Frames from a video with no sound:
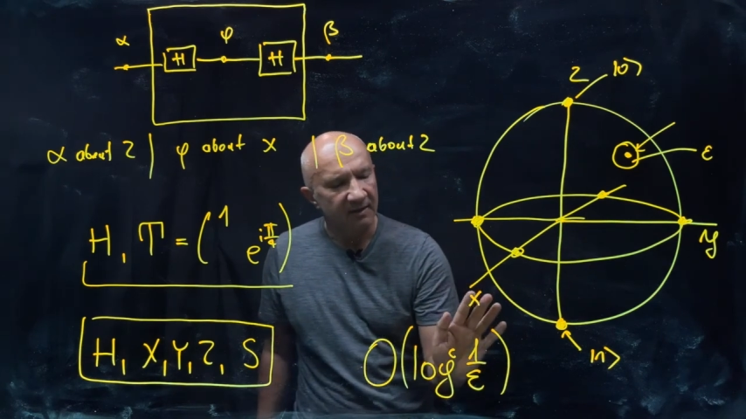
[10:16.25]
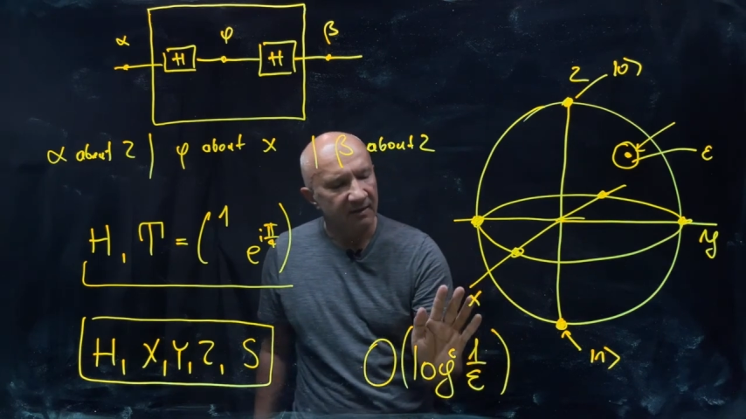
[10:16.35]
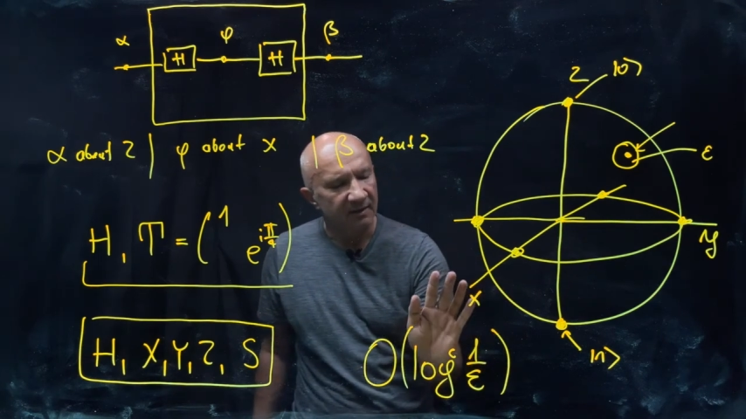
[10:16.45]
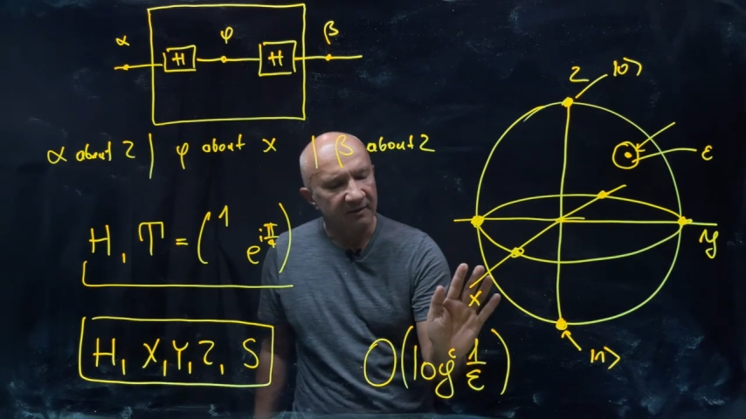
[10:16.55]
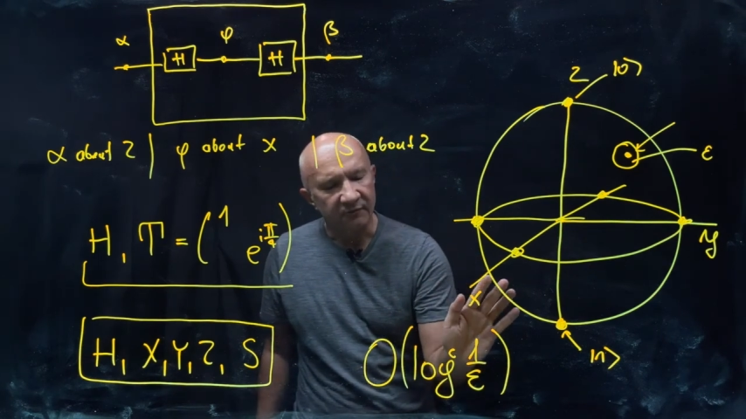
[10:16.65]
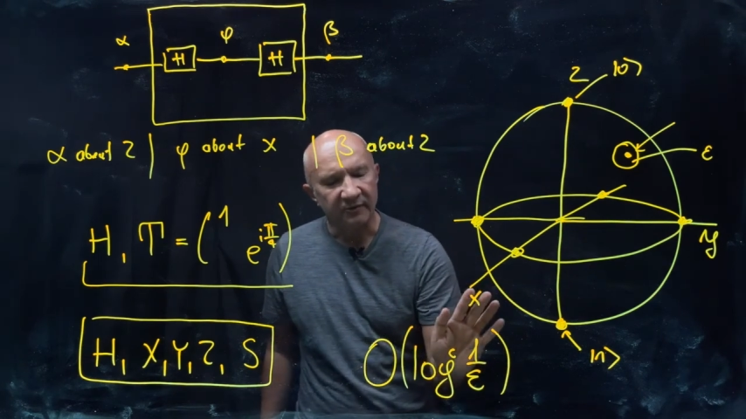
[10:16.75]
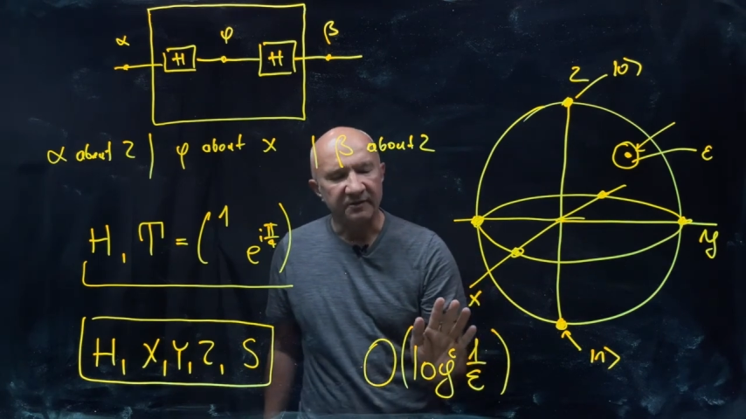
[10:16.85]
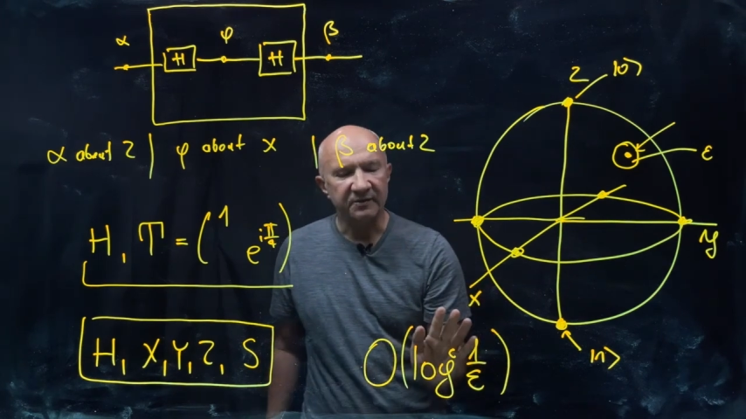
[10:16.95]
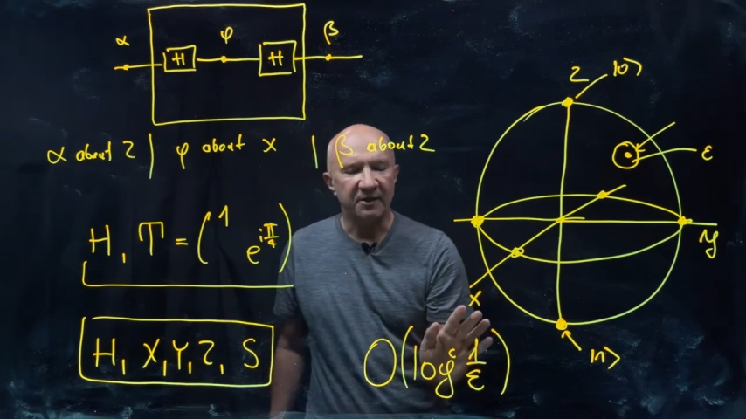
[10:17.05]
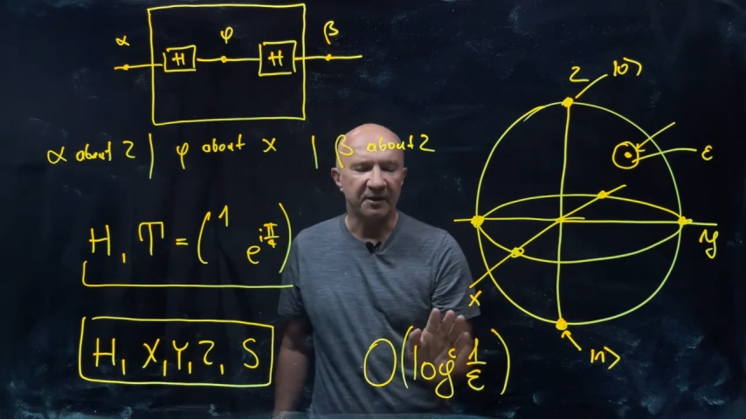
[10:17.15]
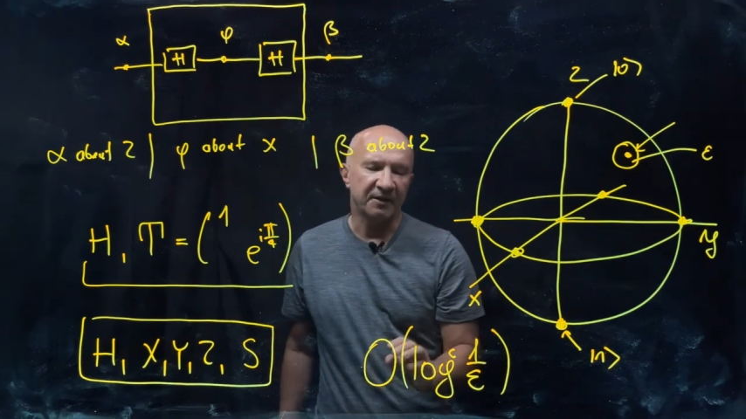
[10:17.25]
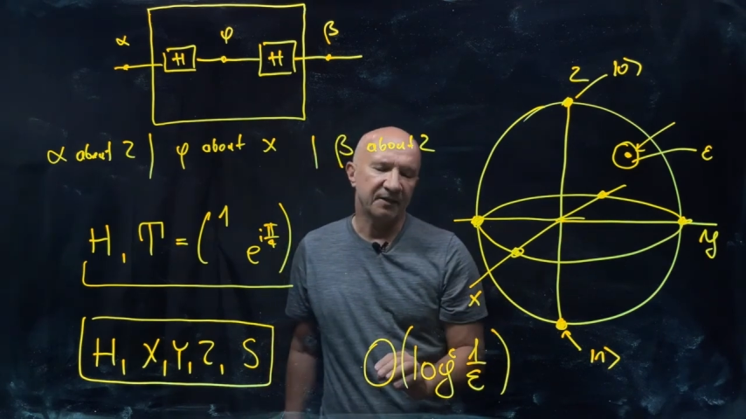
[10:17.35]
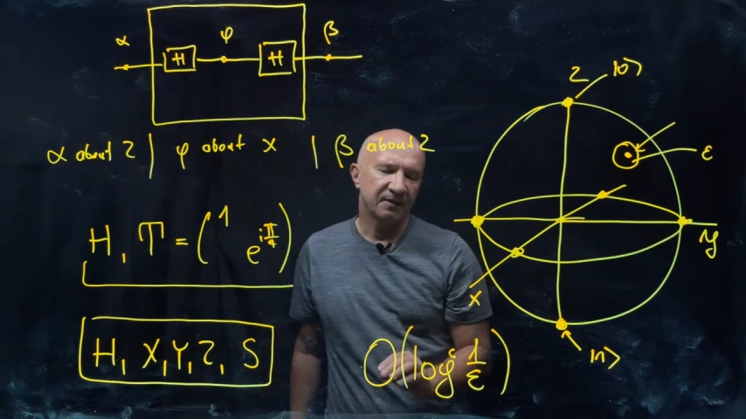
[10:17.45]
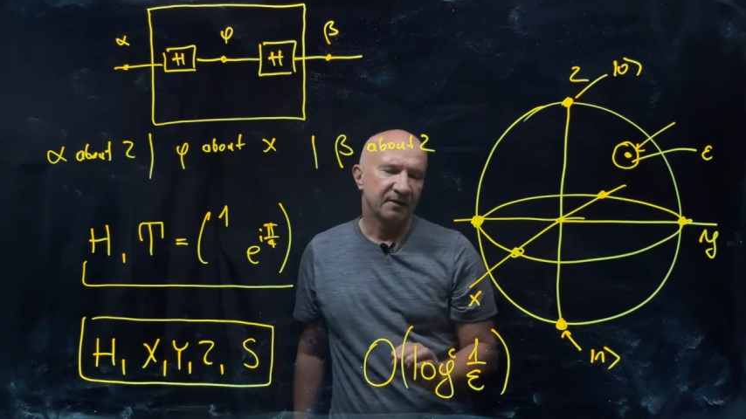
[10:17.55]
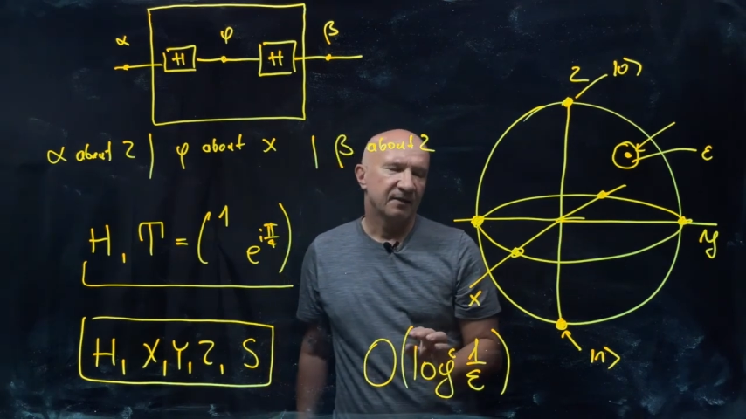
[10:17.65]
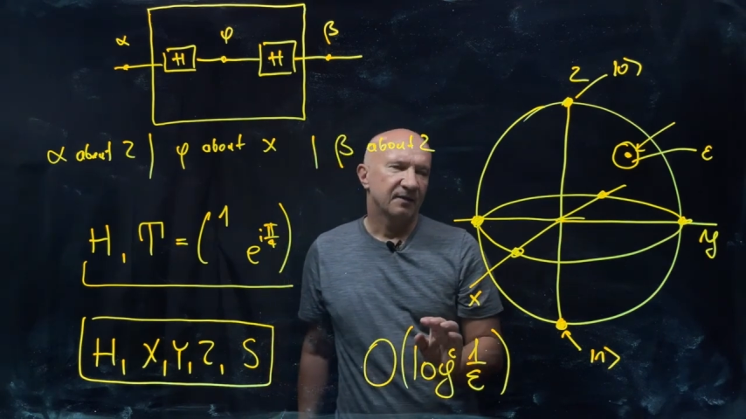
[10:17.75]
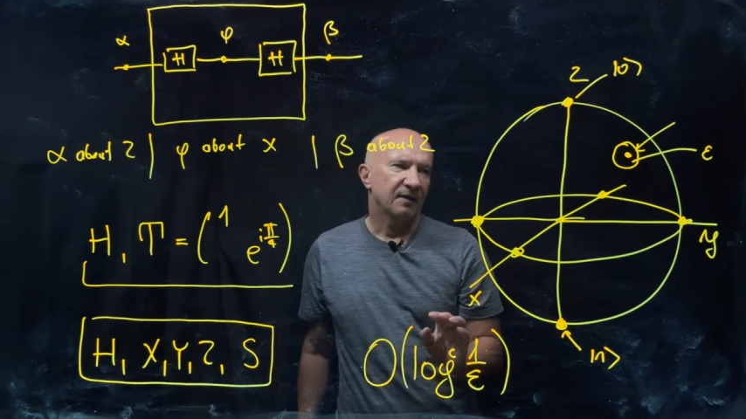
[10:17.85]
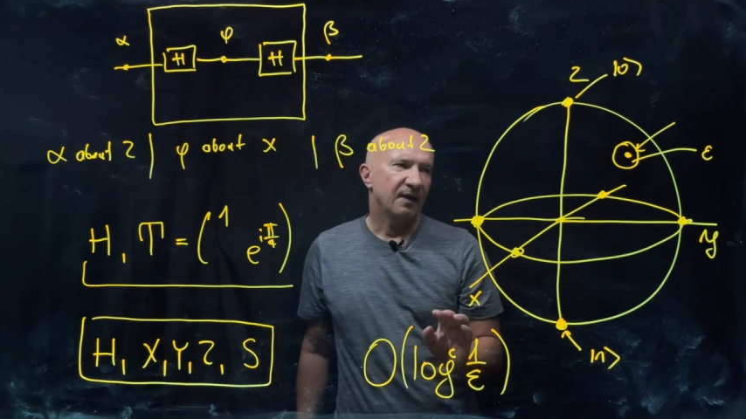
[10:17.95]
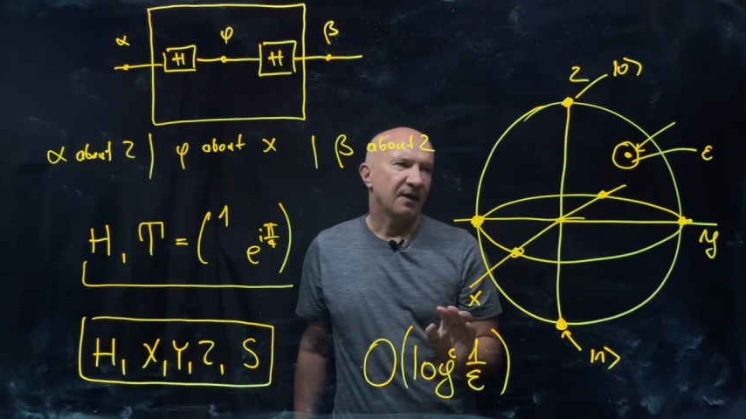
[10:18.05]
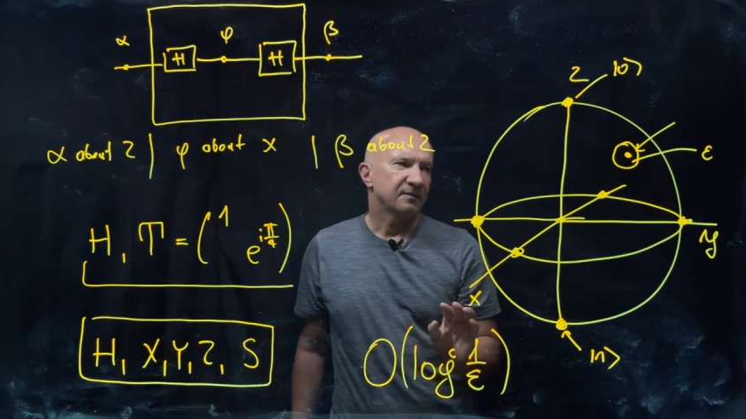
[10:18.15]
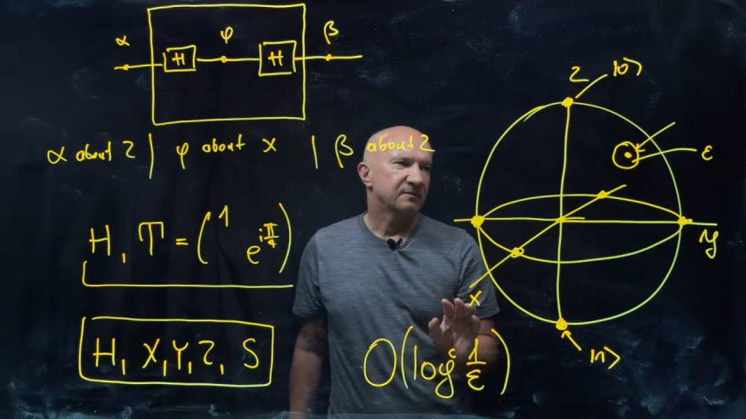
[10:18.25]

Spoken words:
increase here, and